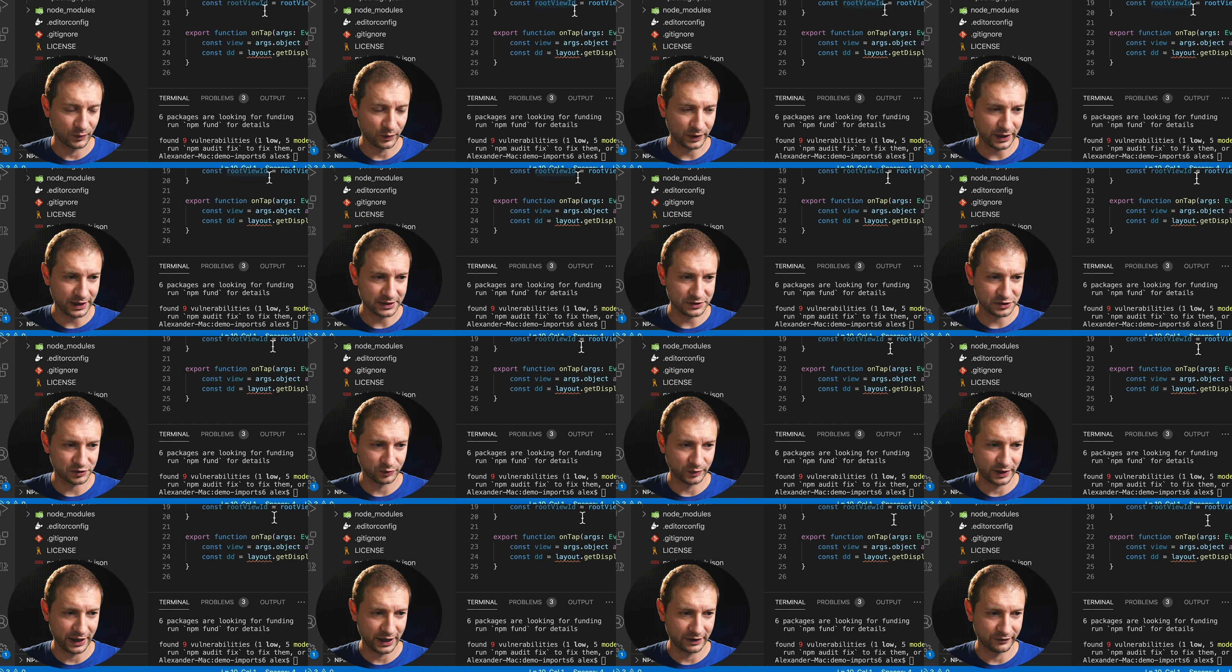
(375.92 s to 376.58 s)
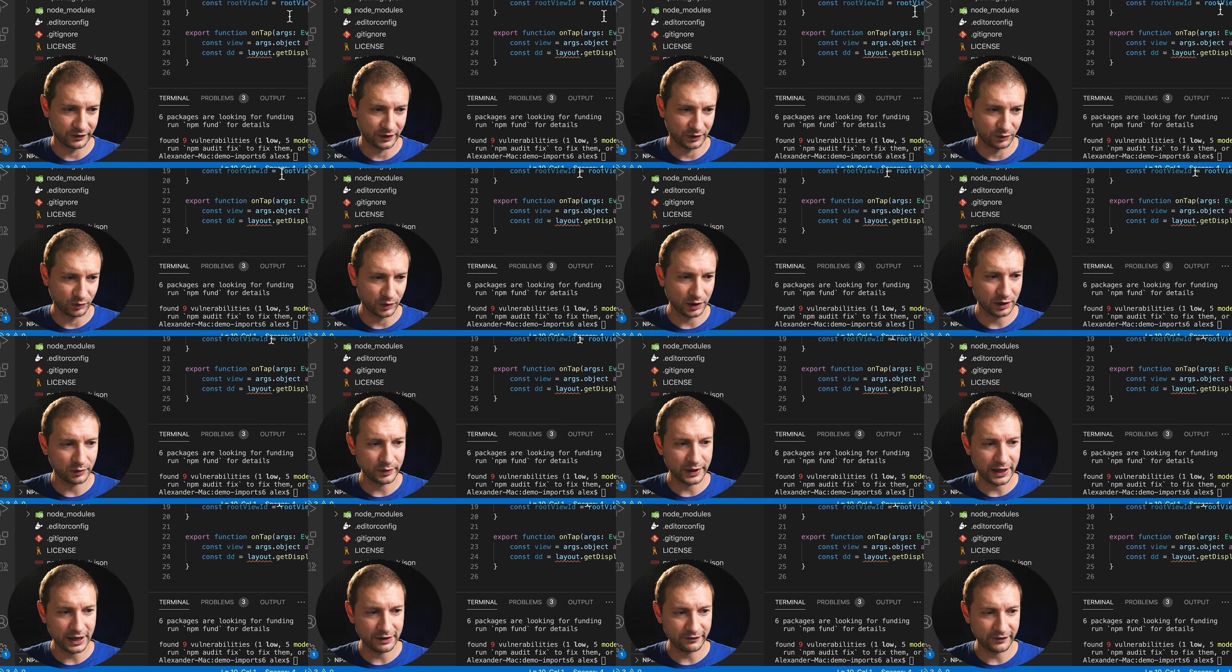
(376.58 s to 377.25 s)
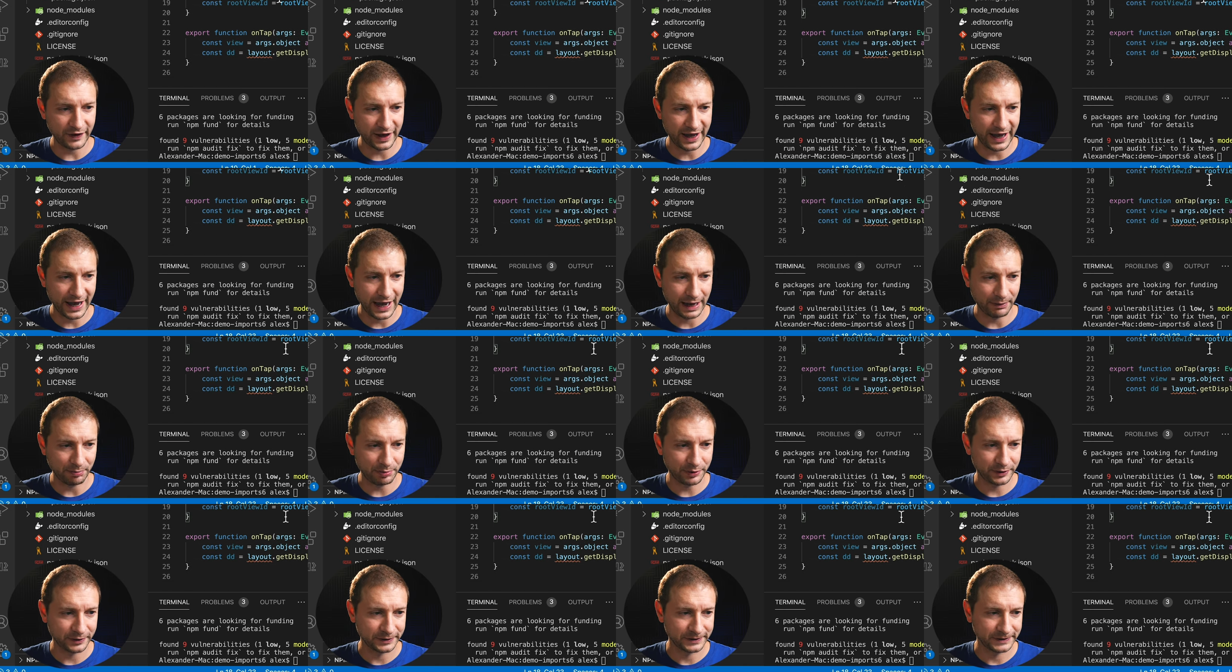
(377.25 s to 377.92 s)
What else do we have here? Well, we have
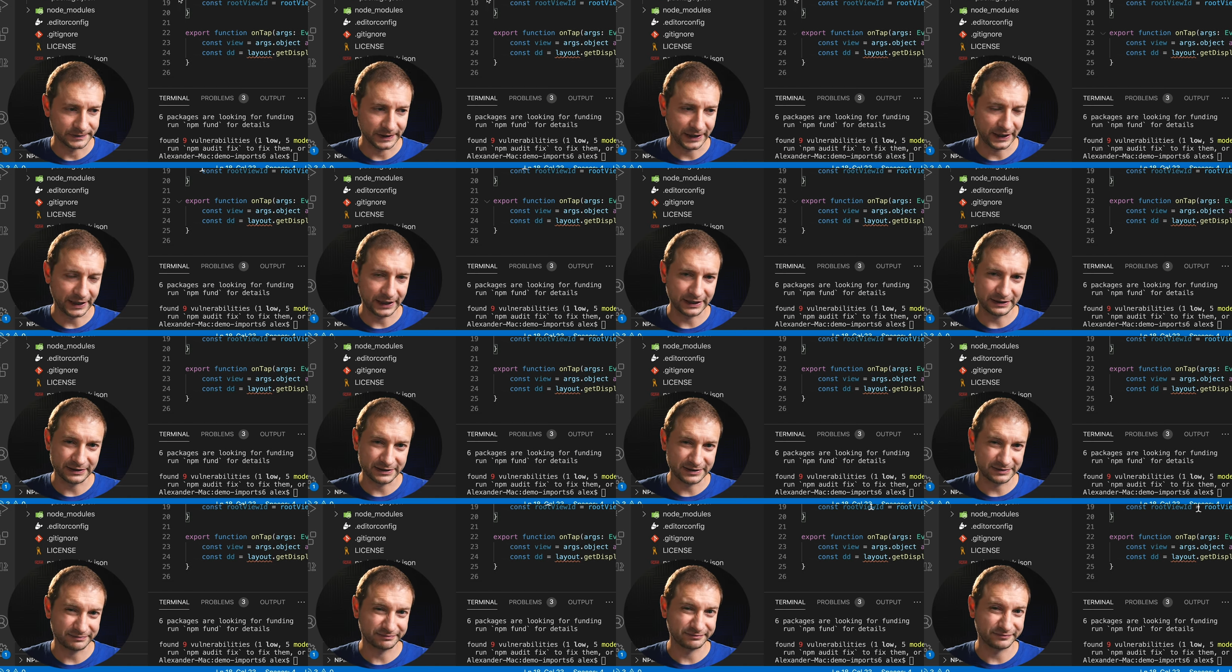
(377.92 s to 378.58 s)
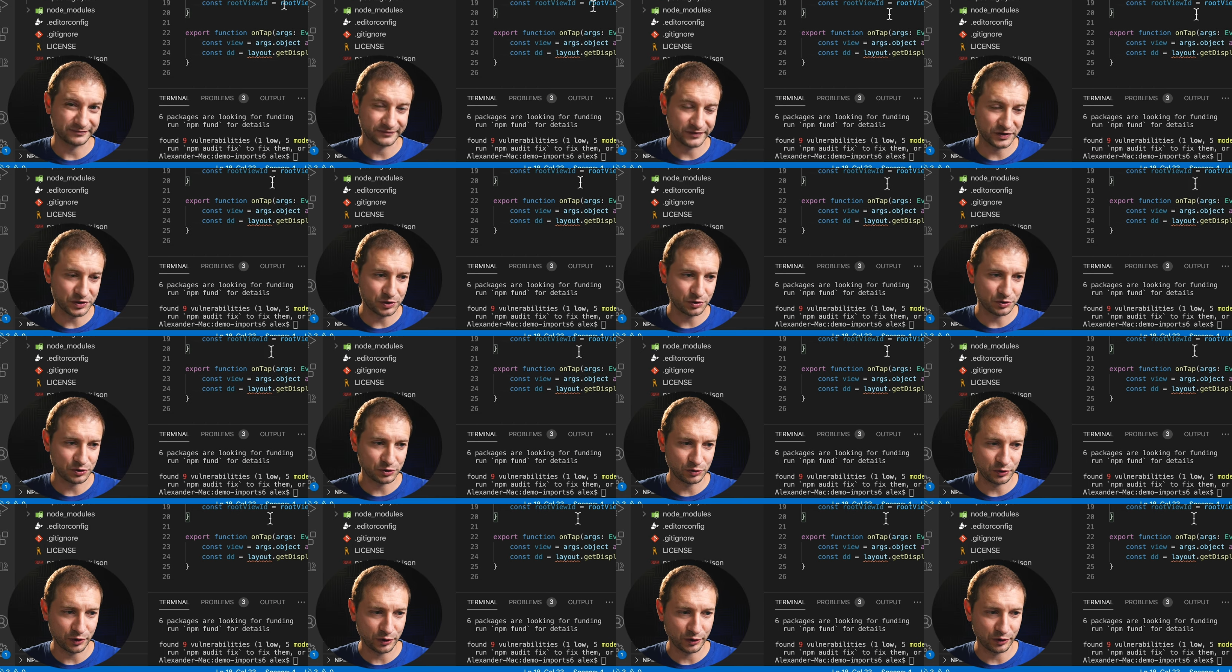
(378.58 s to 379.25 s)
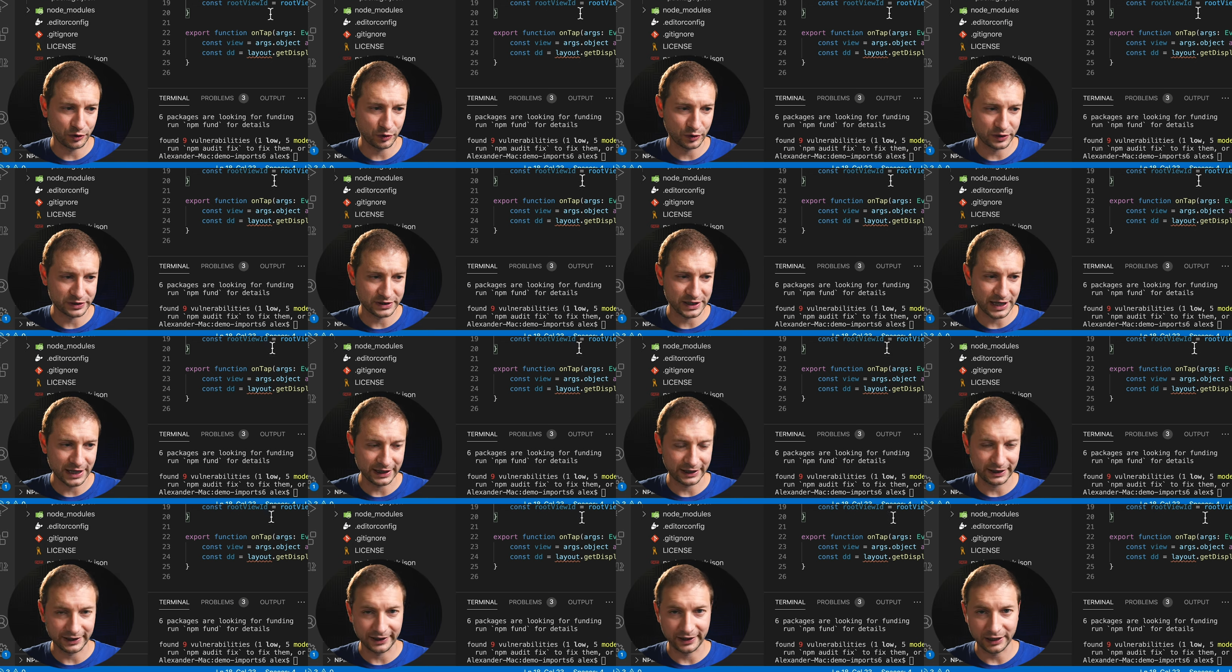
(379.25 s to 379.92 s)
app, and Visual Studio Code is
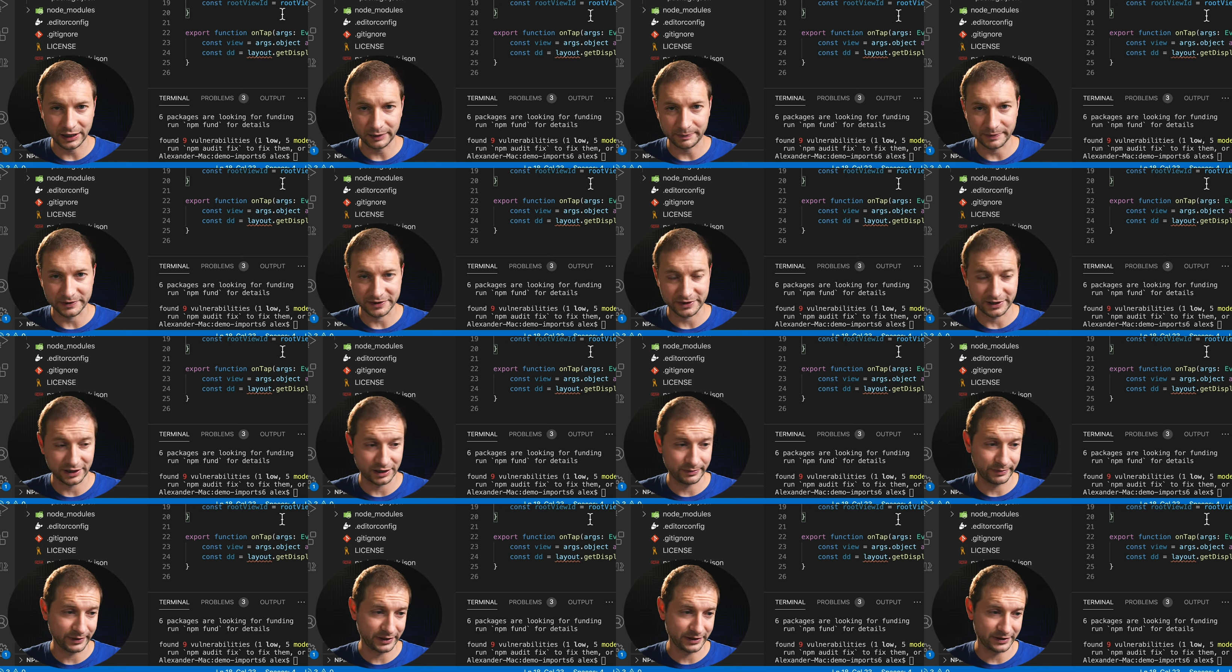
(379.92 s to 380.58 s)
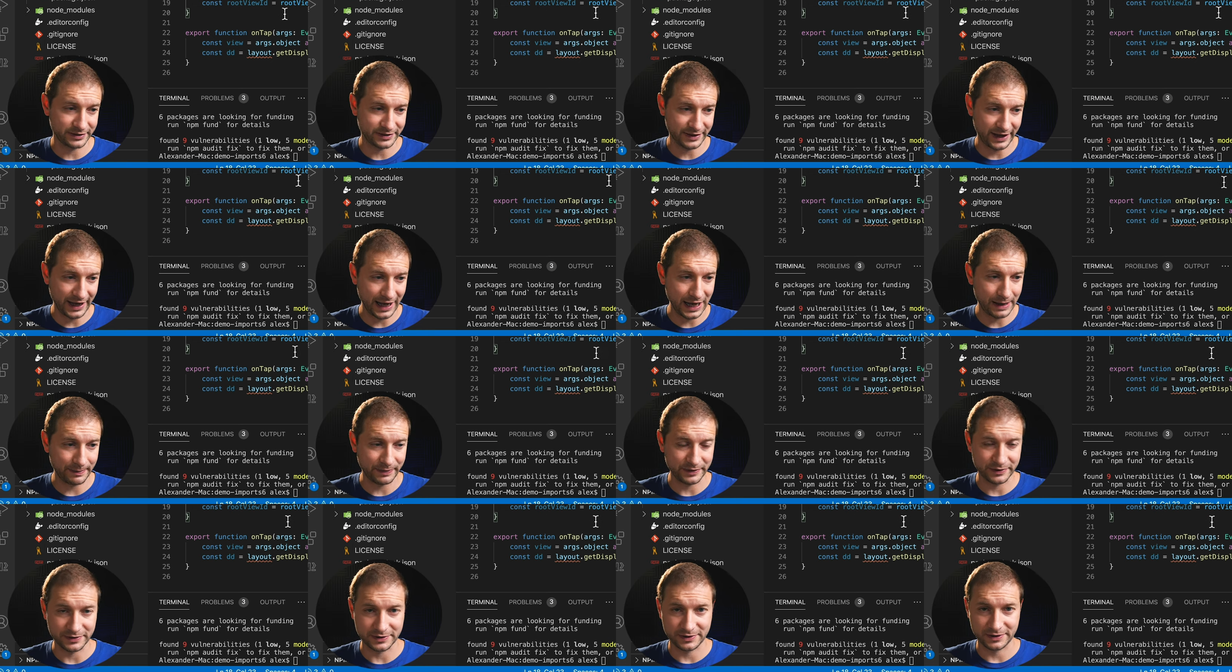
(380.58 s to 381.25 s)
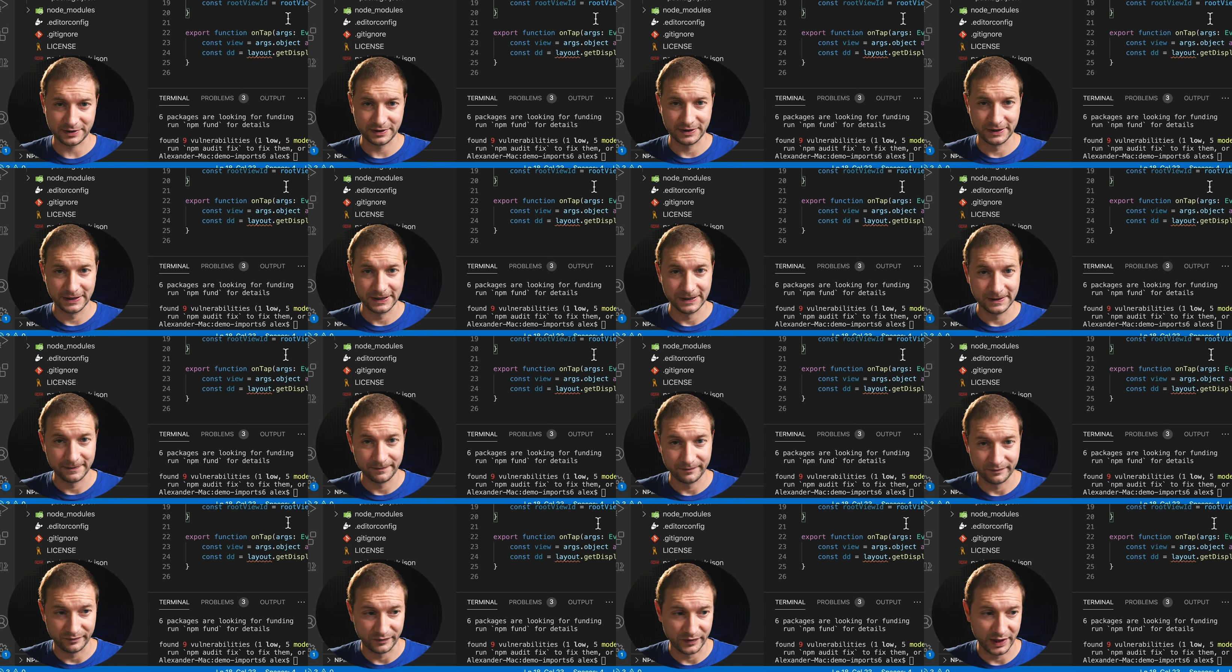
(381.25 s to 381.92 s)
not gonna help us there because app is
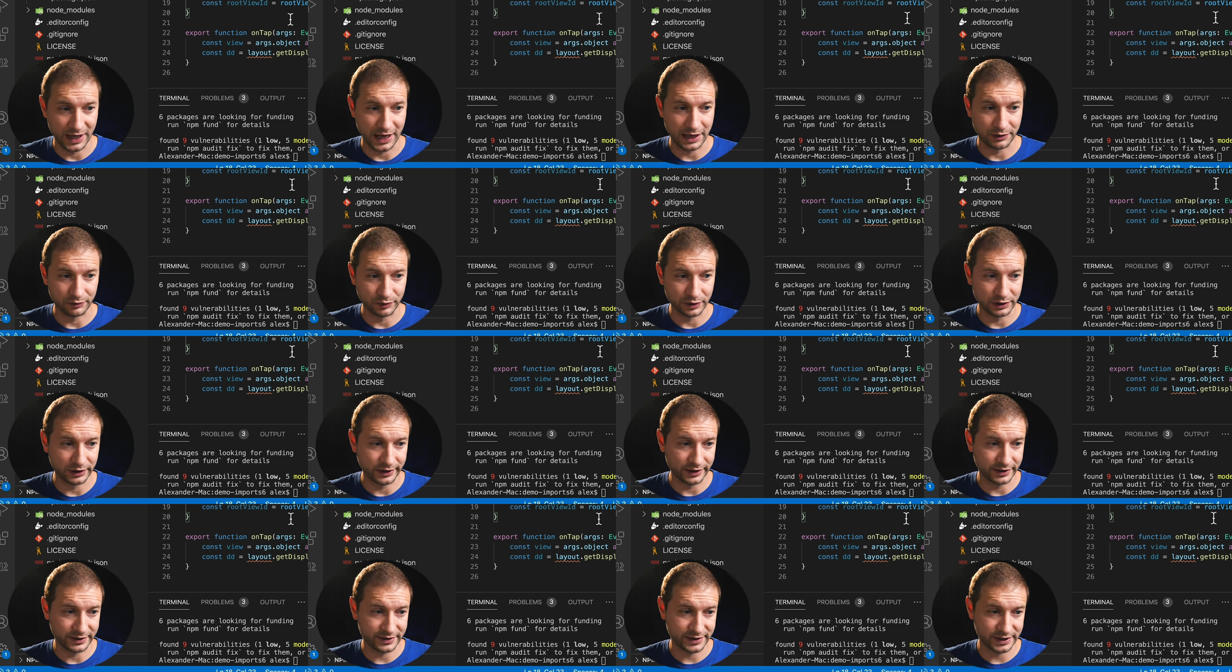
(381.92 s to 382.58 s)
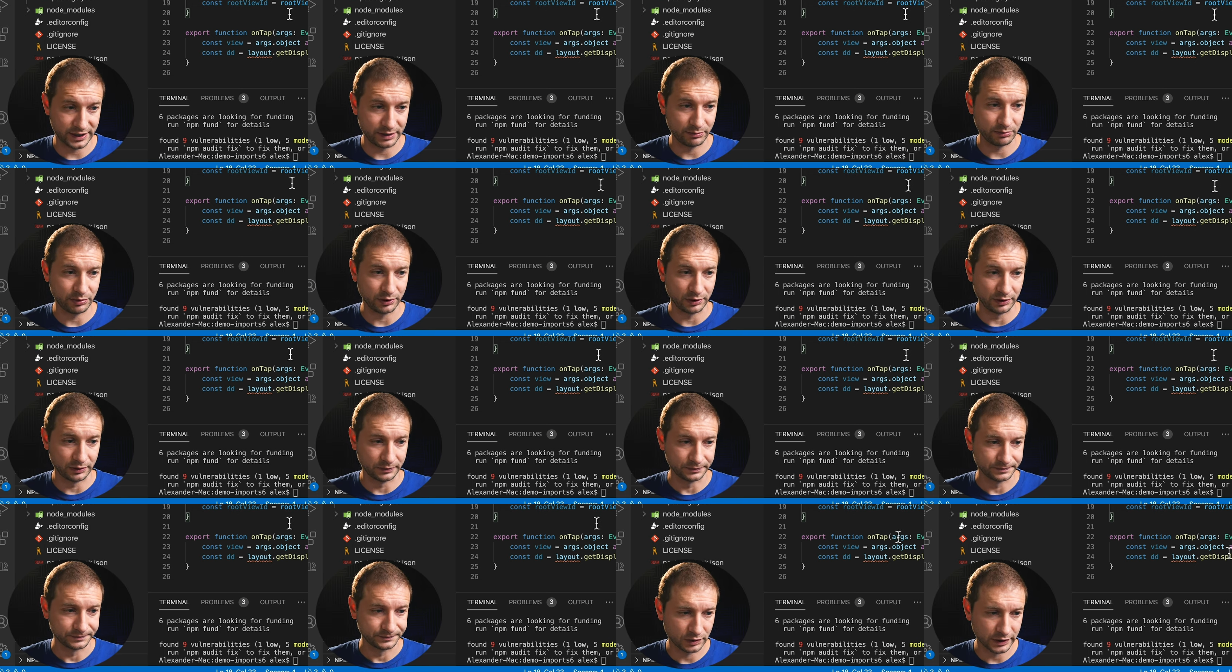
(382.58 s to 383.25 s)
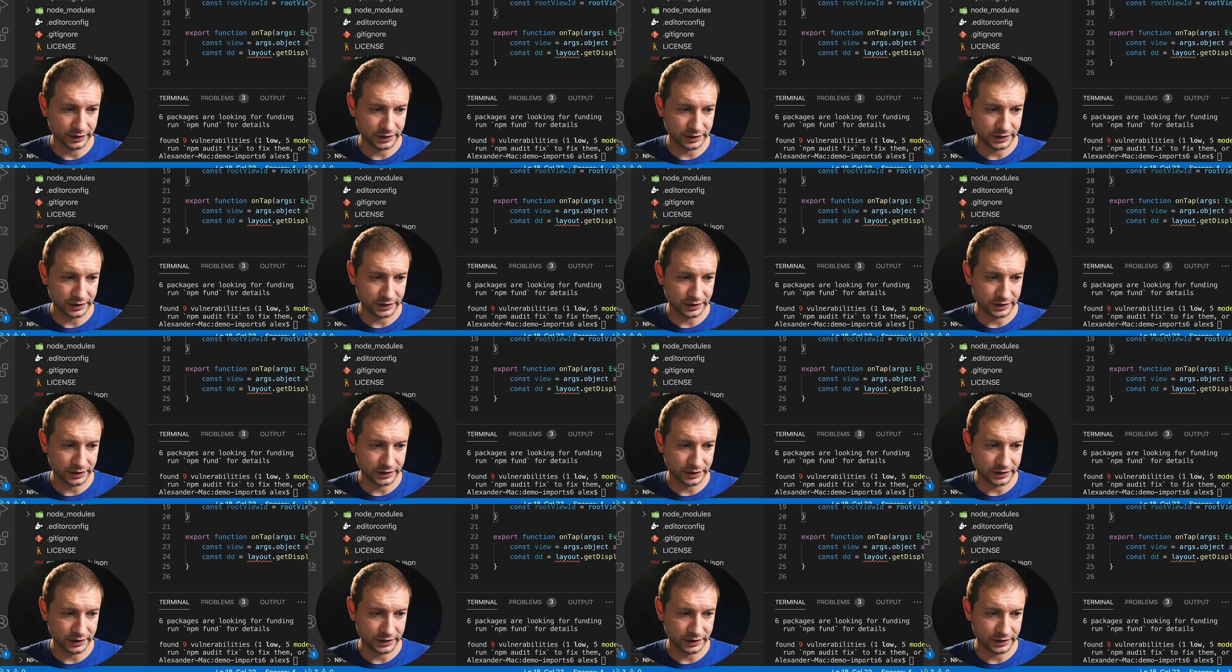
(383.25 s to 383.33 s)
not really a symbol.